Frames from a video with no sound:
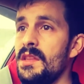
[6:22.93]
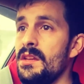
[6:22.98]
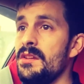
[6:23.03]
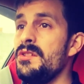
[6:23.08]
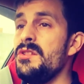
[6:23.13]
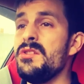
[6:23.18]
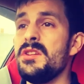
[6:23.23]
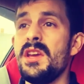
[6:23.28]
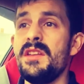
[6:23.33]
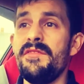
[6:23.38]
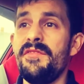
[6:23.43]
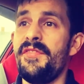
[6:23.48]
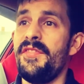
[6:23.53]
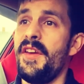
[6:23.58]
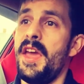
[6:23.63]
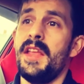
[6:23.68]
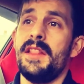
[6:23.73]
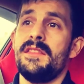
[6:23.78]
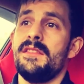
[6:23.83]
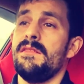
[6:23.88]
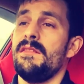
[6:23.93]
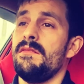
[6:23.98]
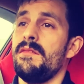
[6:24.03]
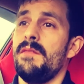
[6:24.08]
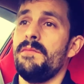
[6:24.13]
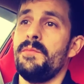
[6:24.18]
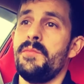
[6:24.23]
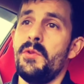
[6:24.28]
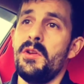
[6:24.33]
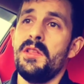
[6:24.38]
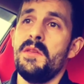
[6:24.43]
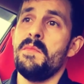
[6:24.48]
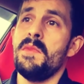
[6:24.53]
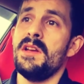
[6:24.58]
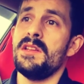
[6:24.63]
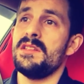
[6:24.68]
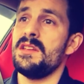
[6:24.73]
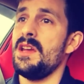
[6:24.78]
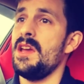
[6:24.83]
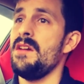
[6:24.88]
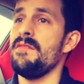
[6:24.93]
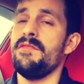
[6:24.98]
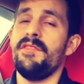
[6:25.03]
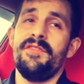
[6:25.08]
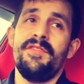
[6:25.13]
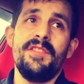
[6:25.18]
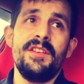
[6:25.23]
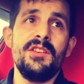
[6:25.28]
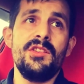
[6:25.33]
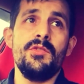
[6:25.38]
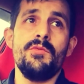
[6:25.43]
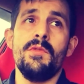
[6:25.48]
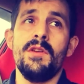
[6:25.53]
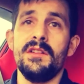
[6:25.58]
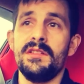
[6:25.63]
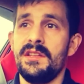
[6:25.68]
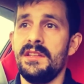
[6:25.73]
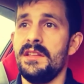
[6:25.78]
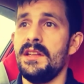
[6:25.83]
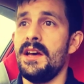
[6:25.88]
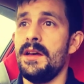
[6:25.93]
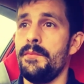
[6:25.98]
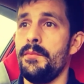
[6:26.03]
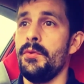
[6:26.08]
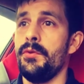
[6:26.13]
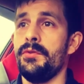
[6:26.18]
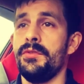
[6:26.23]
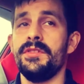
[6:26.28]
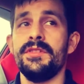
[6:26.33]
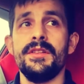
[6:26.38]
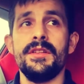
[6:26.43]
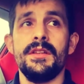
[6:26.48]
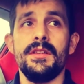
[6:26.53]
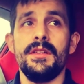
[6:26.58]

You can fit pretty much everything you want in that boot,